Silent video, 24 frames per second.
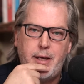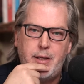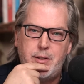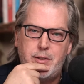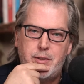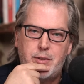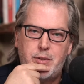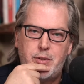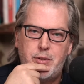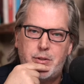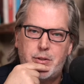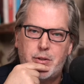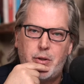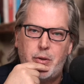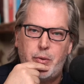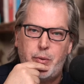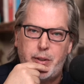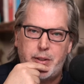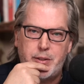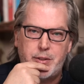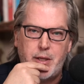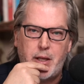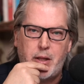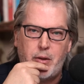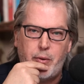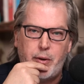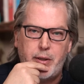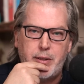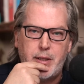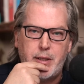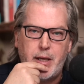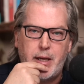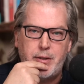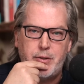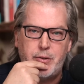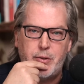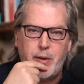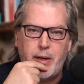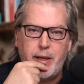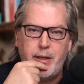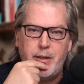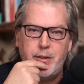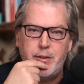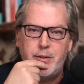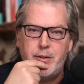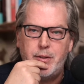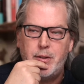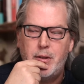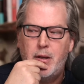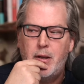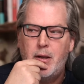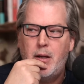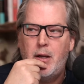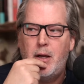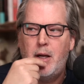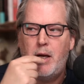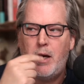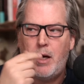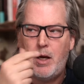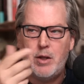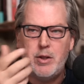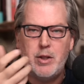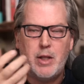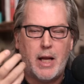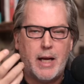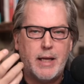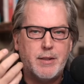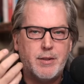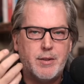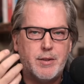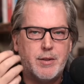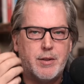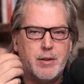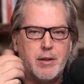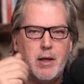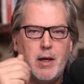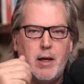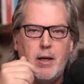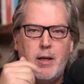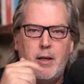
is just going to accelerate that trend unless